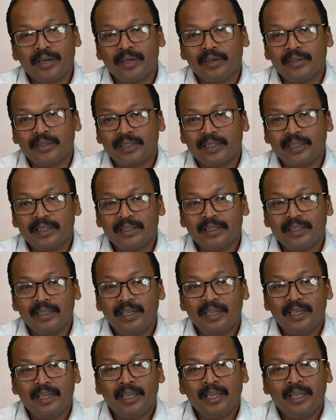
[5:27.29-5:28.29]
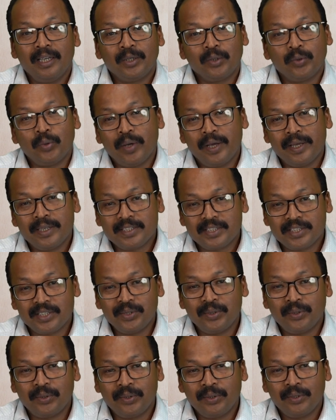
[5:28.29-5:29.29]
content to
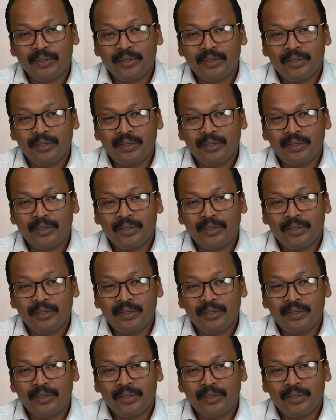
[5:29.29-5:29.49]
ensure